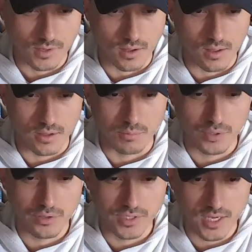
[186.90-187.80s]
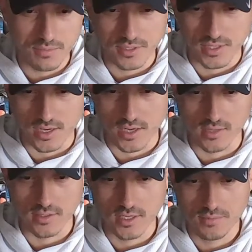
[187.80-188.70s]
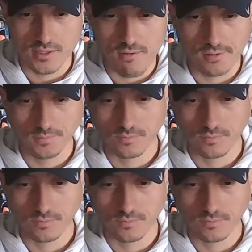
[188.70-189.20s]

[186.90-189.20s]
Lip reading: The prototype design concept.